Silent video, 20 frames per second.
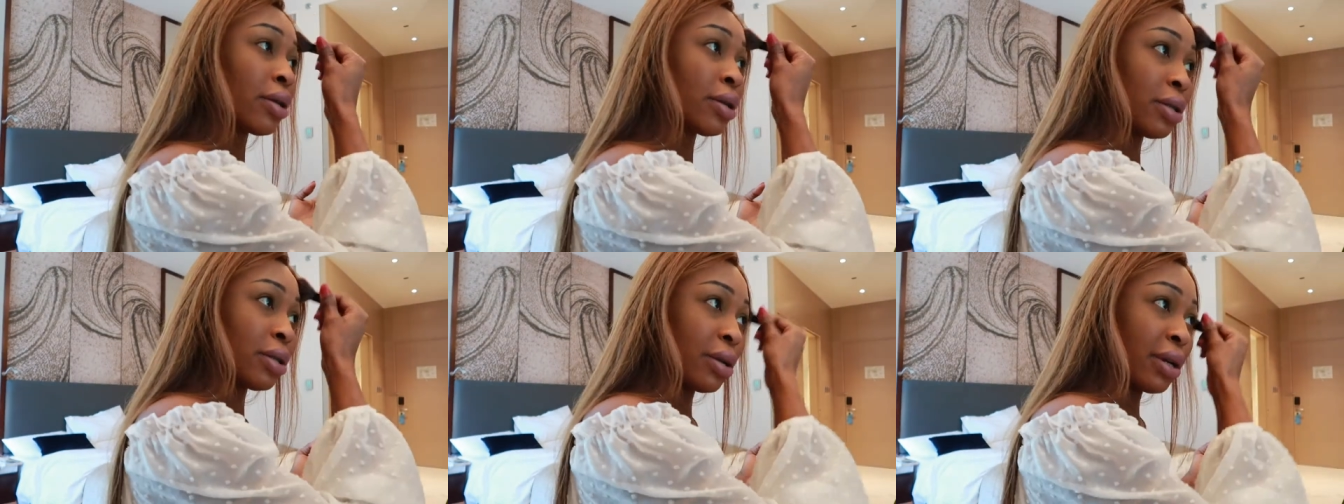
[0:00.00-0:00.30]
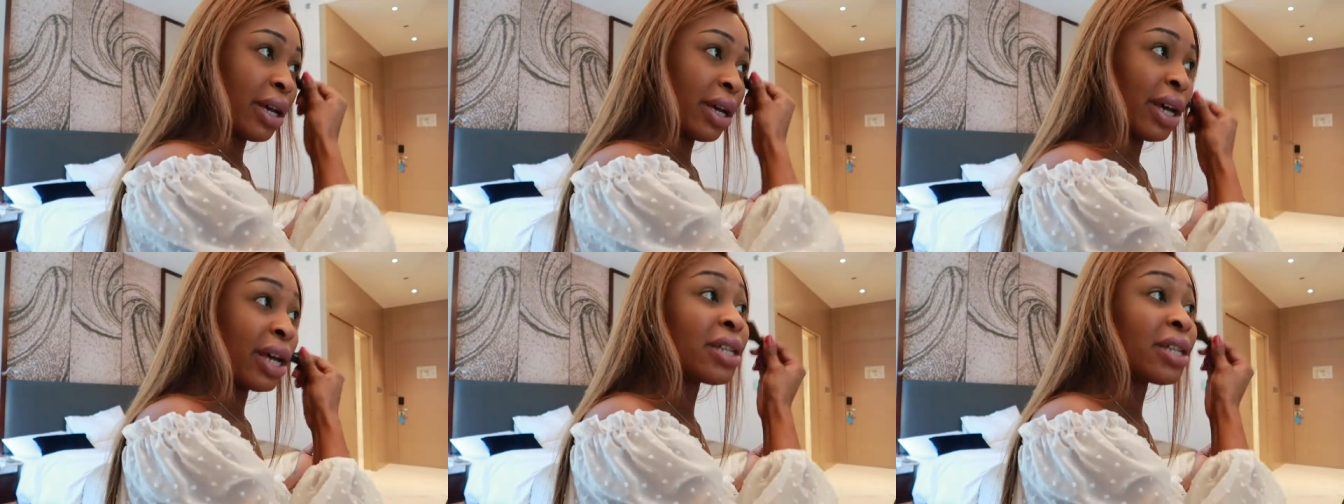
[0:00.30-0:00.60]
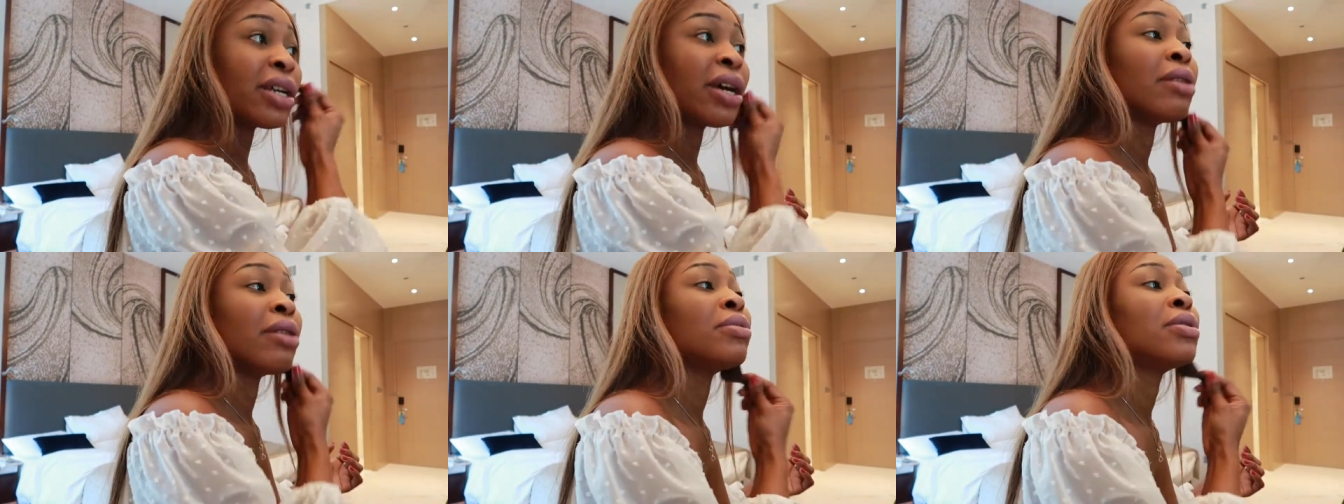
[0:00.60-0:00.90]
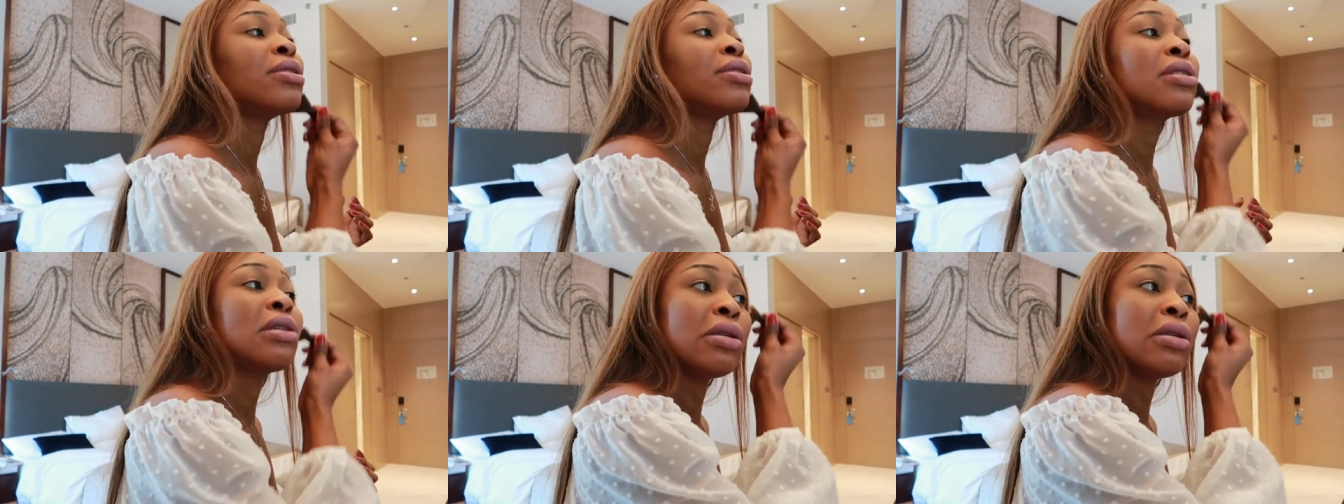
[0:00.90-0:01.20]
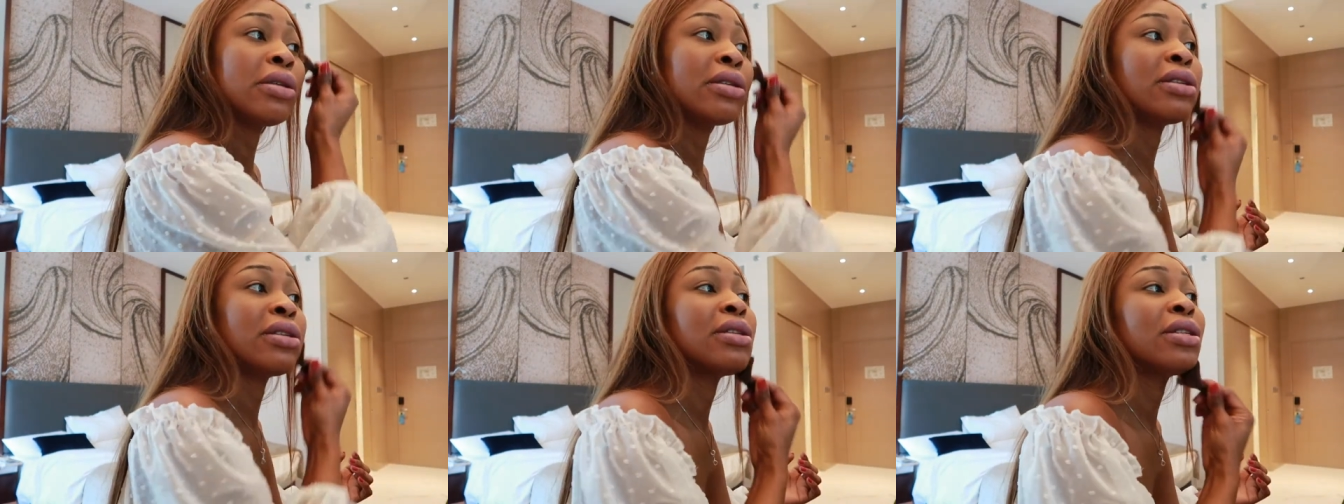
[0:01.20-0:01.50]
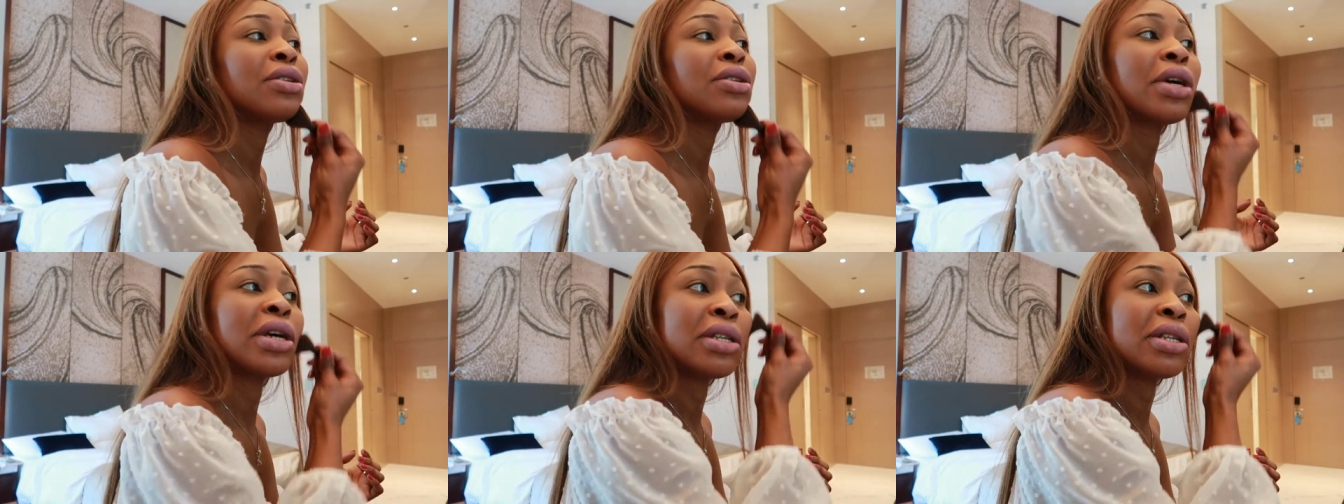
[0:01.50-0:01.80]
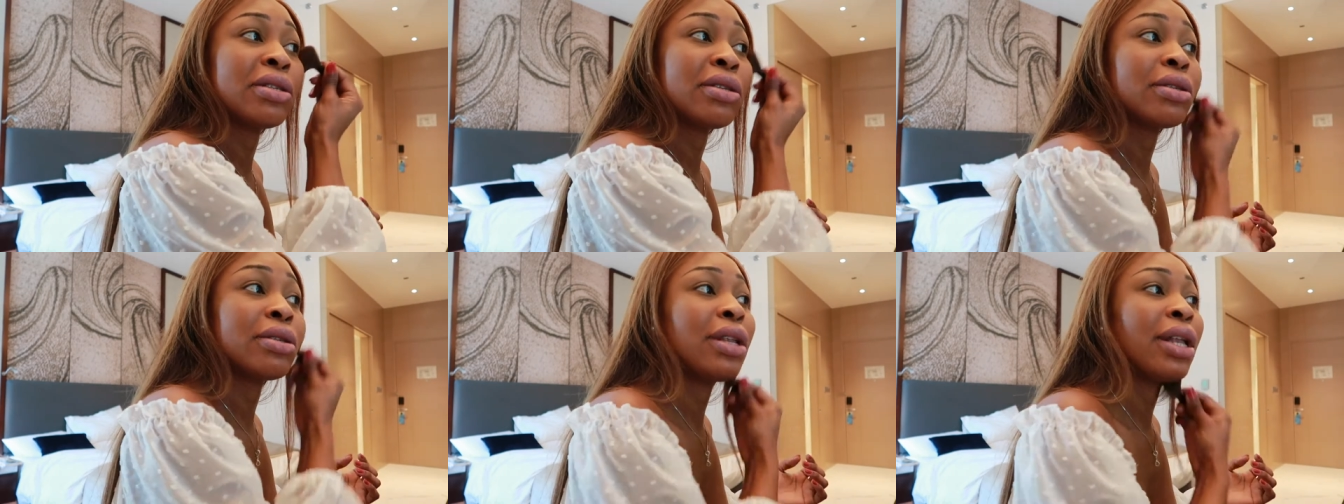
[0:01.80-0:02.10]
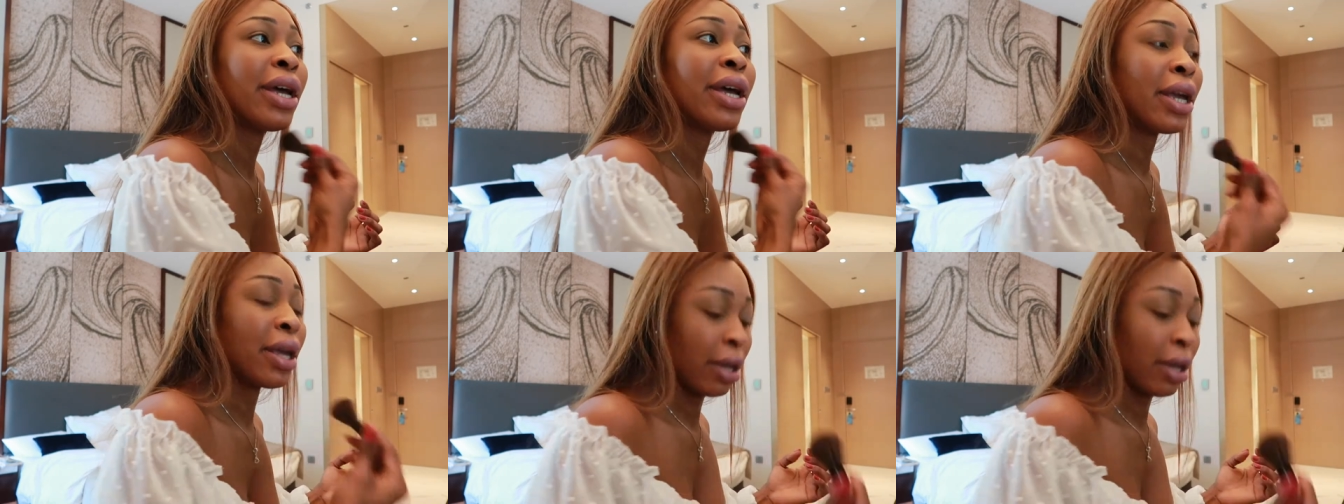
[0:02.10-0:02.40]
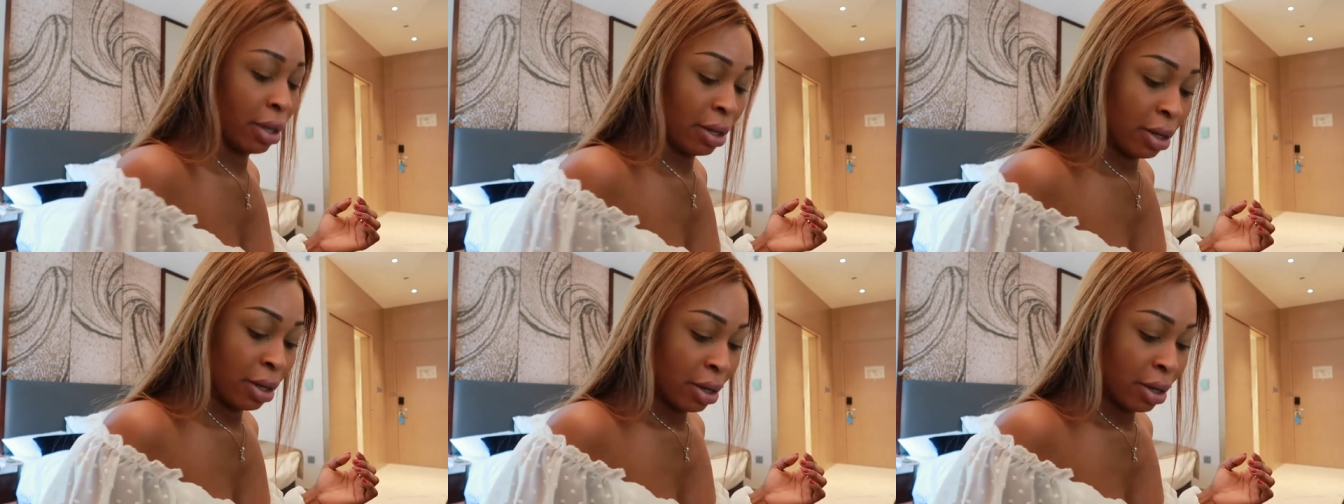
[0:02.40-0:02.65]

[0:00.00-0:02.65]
so guys I'm just gonna try to like